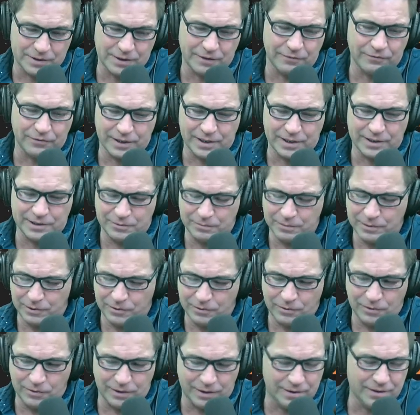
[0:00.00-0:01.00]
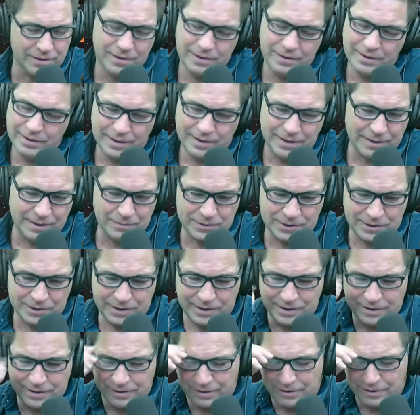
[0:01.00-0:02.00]
and I forgot to record it. That was a
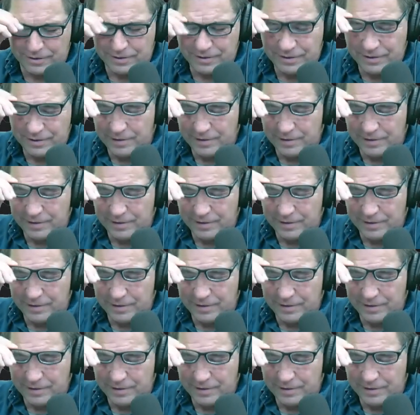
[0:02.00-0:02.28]
killer.